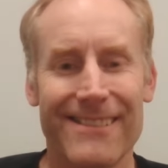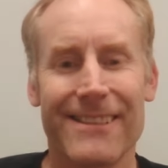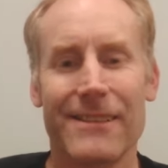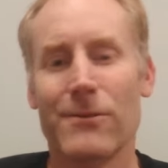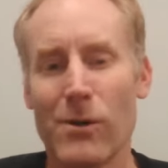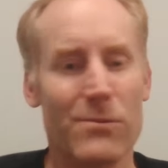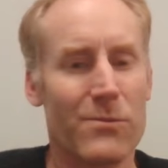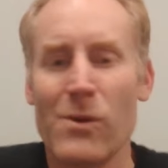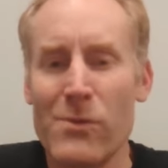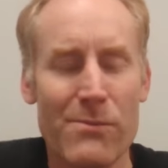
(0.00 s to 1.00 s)
right? What,
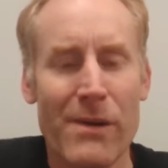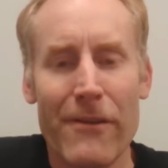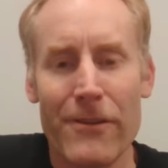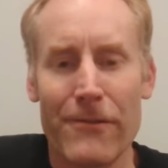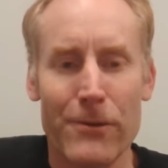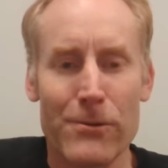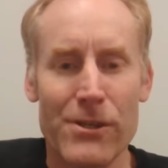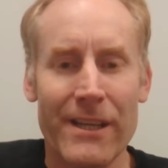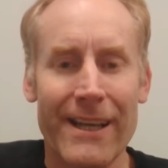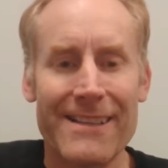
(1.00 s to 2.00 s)
what would you pay for the fuels
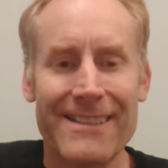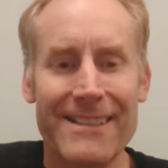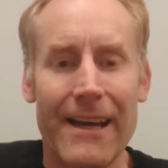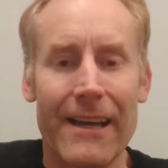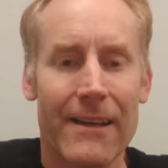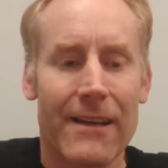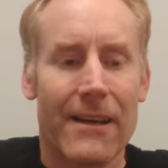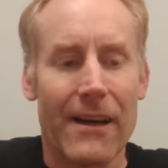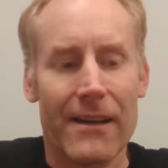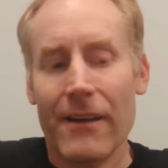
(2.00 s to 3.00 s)
you can get today?
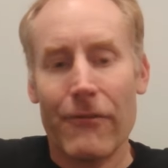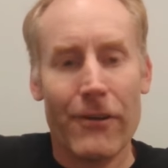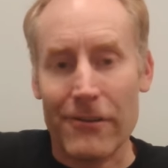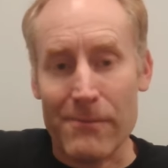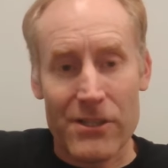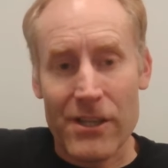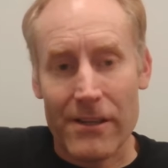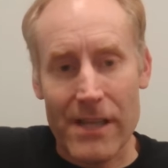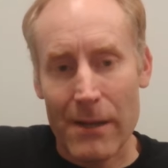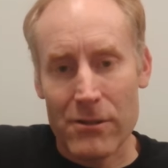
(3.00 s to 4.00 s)
And I fell off my chair. I
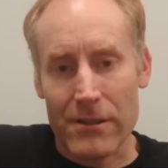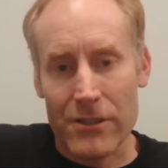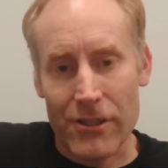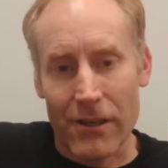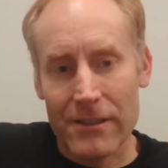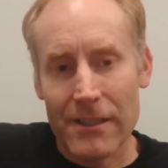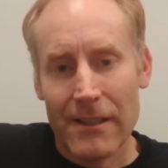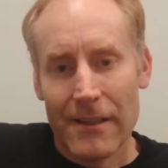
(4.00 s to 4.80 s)
was absolutely shocked.